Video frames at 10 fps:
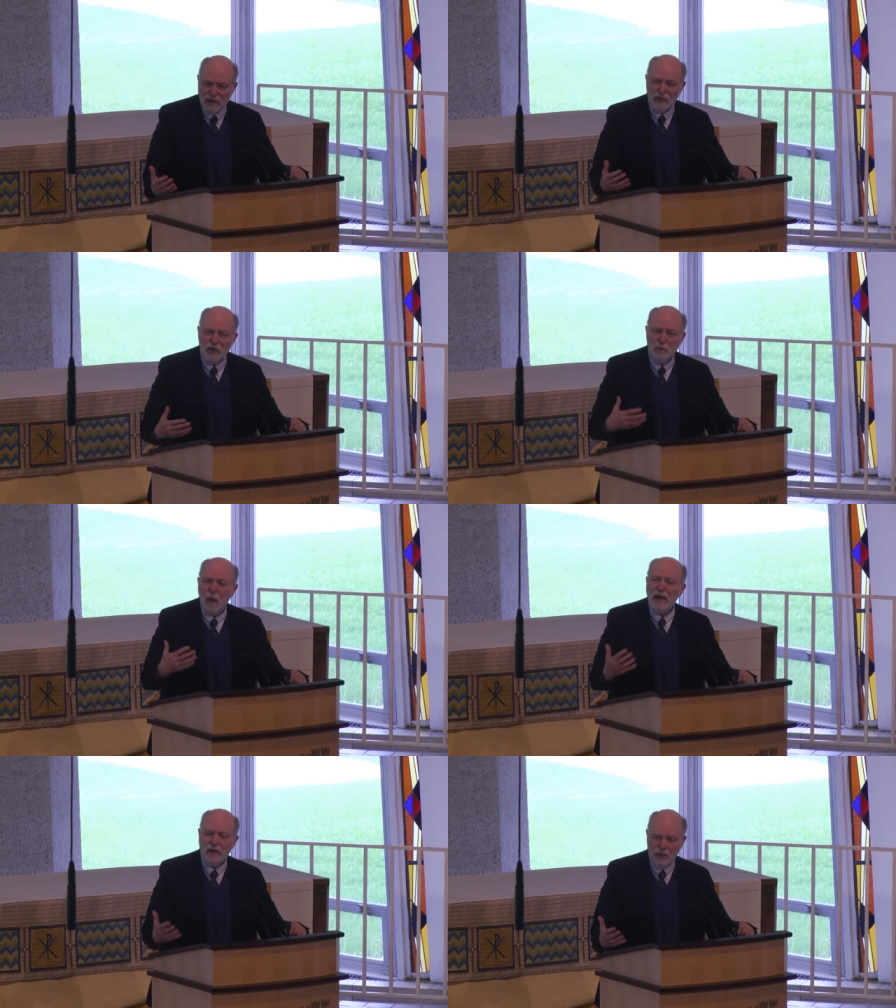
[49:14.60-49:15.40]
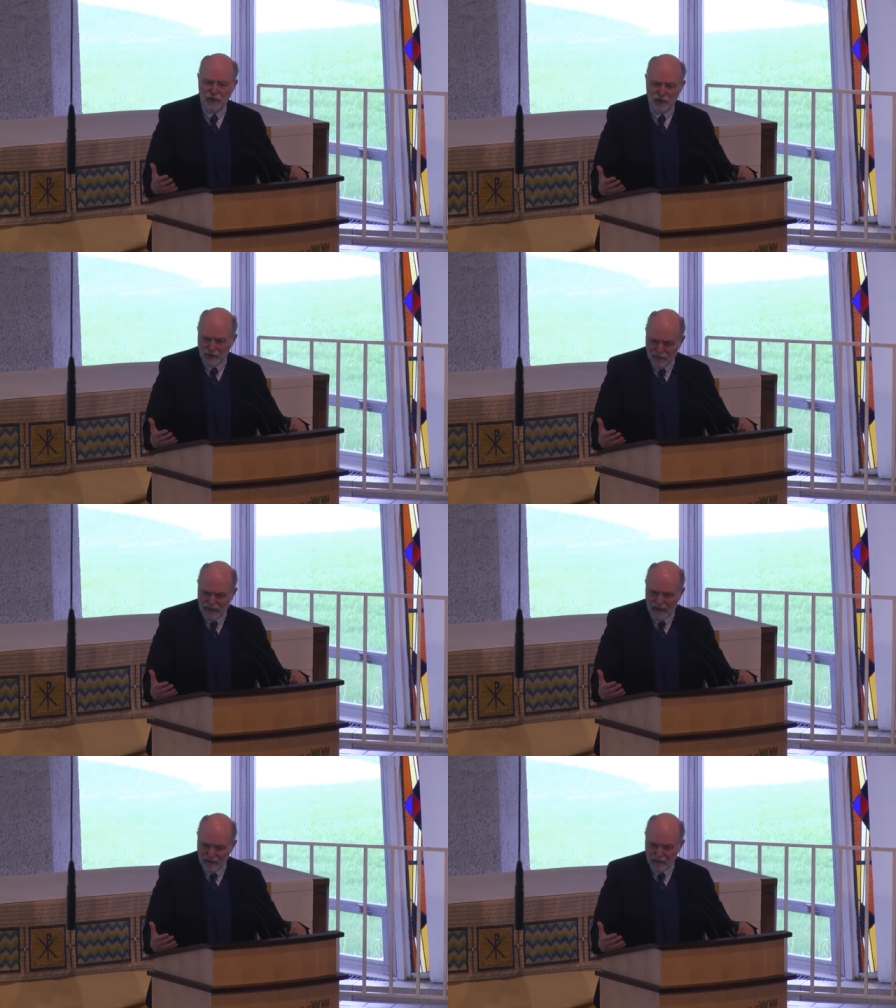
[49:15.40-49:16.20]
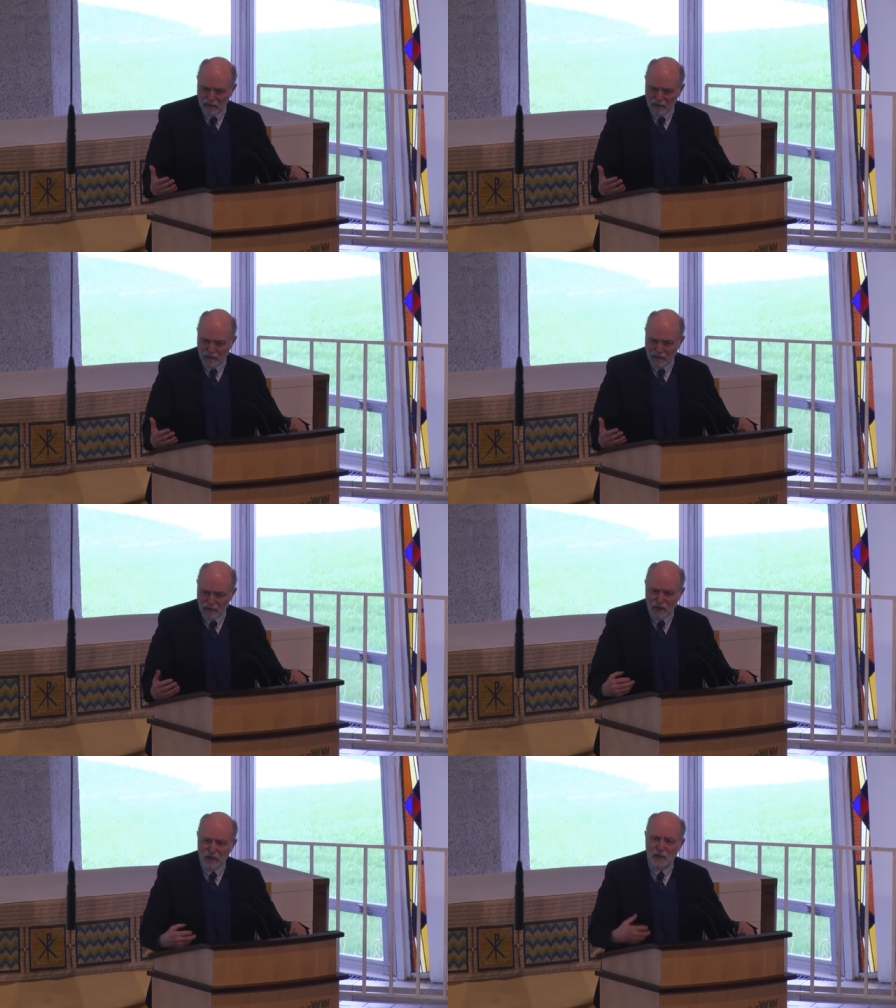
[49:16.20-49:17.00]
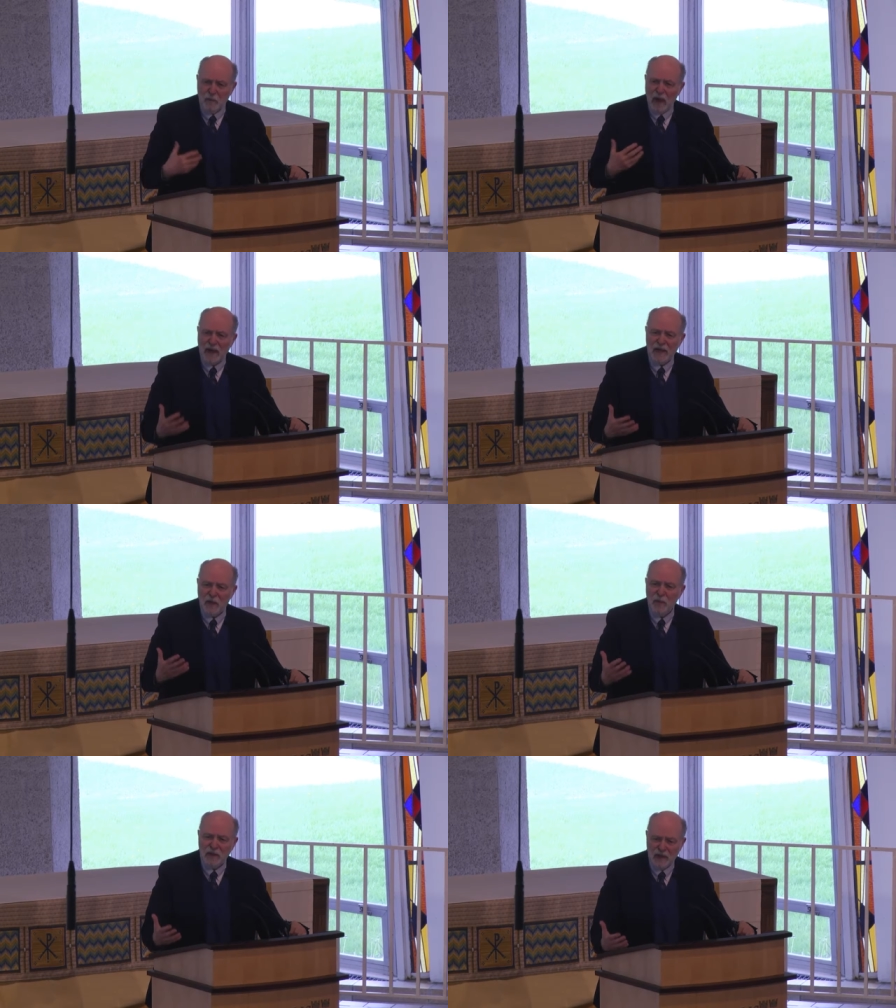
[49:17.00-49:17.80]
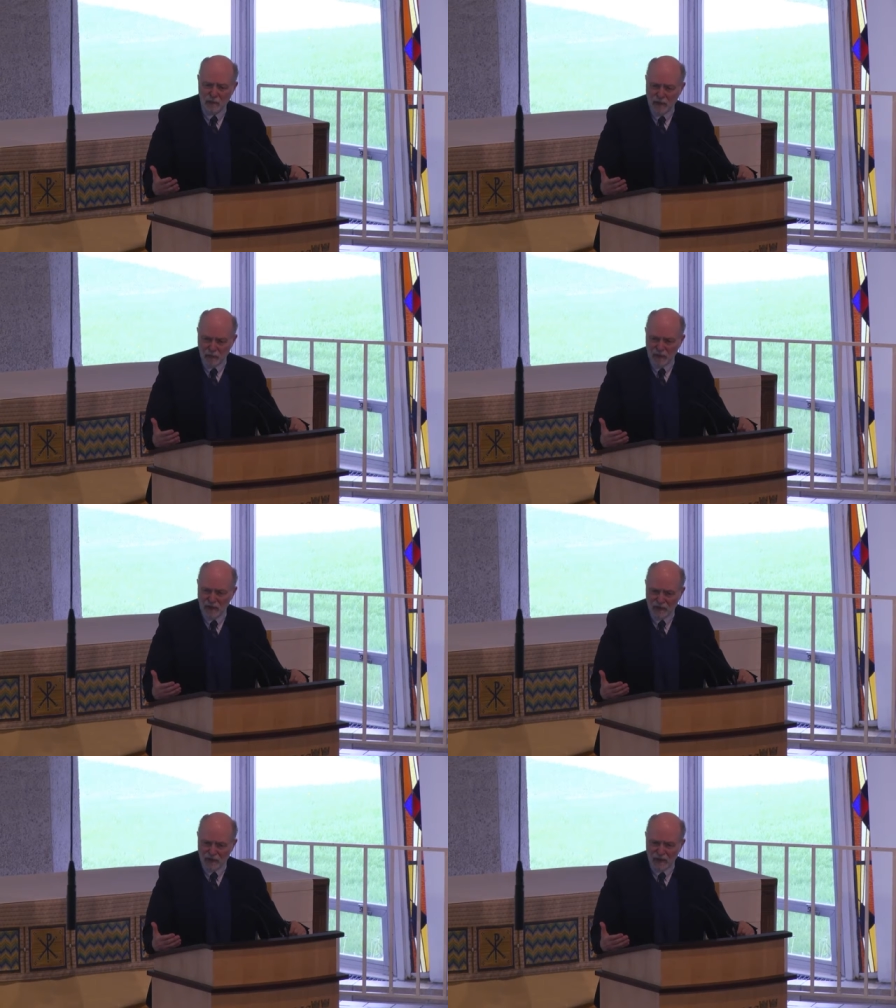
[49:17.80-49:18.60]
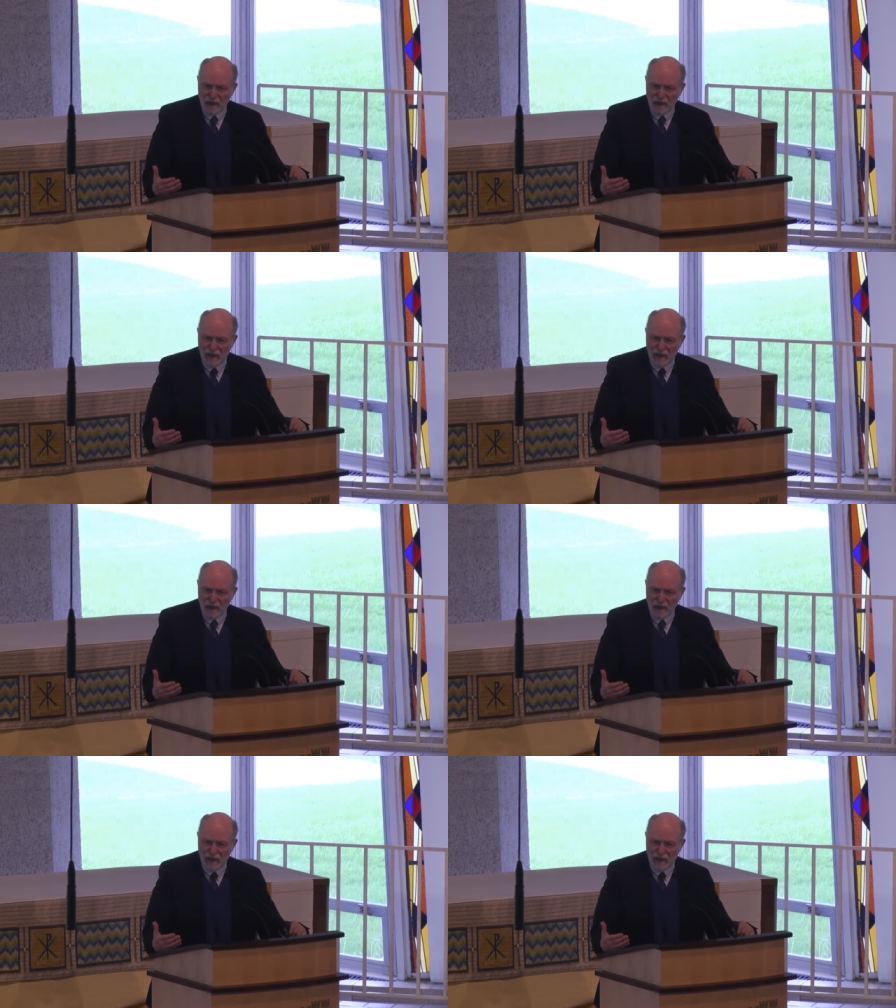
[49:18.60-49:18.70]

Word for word: This is my Christian faith. This is my human commitments.